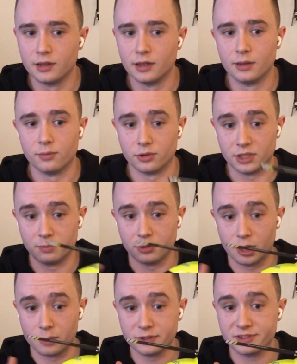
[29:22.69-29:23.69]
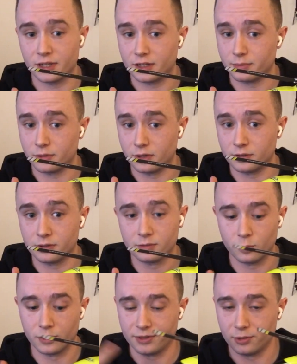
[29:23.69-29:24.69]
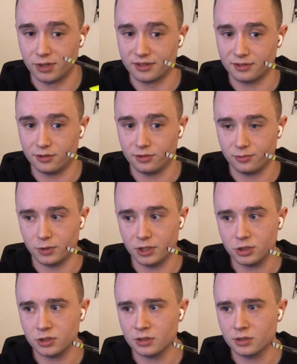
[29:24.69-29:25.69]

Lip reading: Put a proper setup on with the rescue switch,